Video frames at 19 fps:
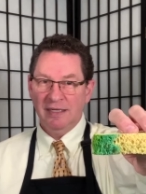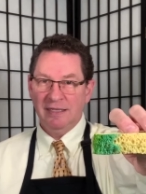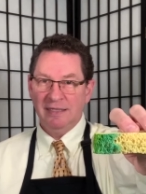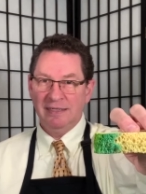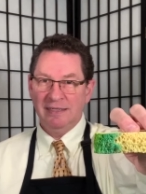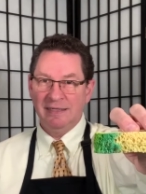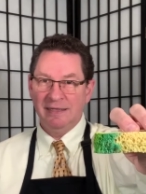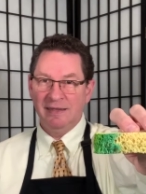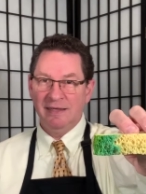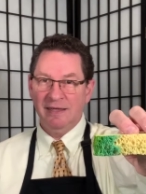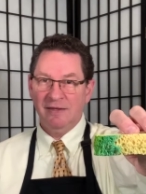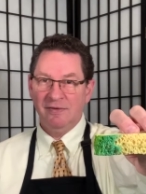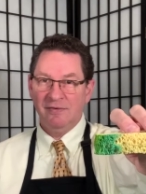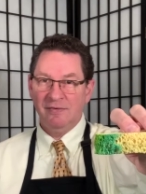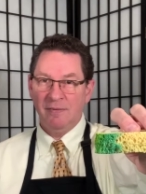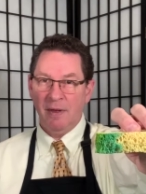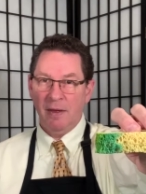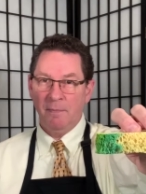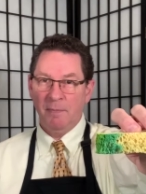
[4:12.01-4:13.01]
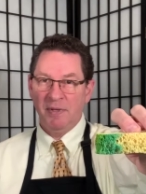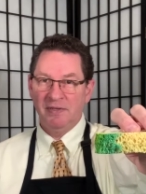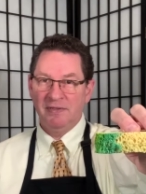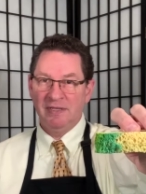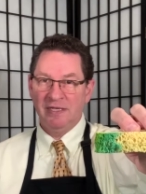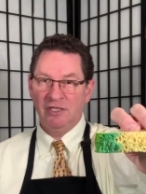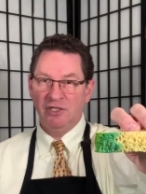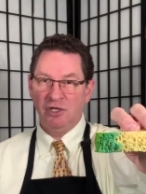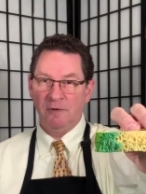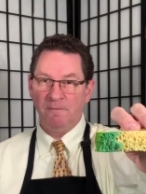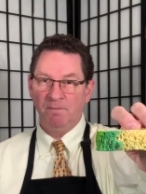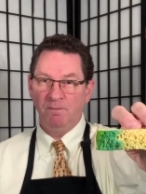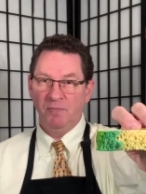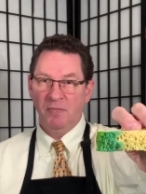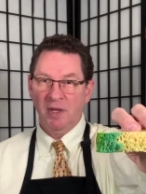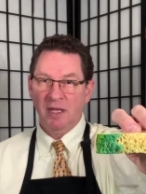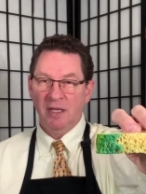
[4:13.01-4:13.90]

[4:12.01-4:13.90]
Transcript: into this position.